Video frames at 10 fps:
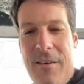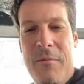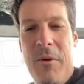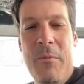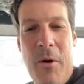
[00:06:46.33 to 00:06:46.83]

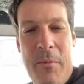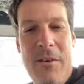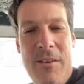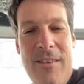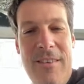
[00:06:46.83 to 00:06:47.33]
But purple
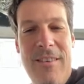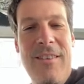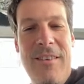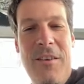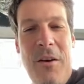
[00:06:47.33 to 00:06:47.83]
is
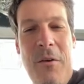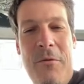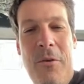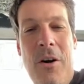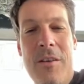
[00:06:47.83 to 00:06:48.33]
the
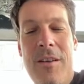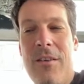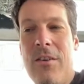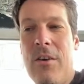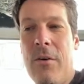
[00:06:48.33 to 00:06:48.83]
for us
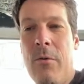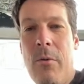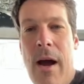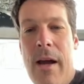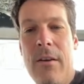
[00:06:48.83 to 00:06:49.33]
it's the
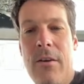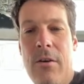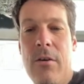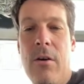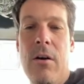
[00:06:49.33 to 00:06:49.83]
right
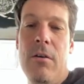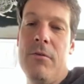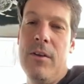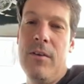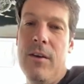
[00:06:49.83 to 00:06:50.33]
color of
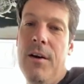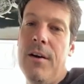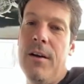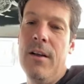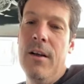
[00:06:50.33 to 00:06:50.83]
this year
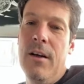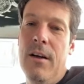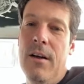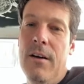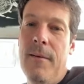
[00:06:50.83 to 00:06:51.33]

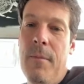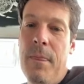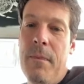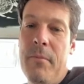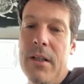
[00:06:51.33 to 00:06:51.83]

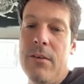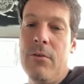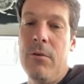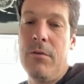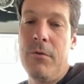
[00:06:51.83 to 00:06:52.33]
um,
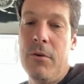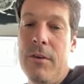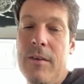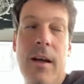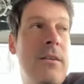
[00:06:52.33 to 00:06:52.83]
particular for
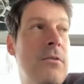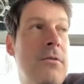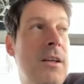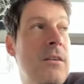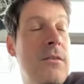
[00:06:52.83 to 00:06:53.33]
this kind of
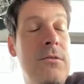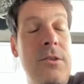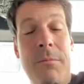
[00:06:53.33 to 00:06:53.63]
technology.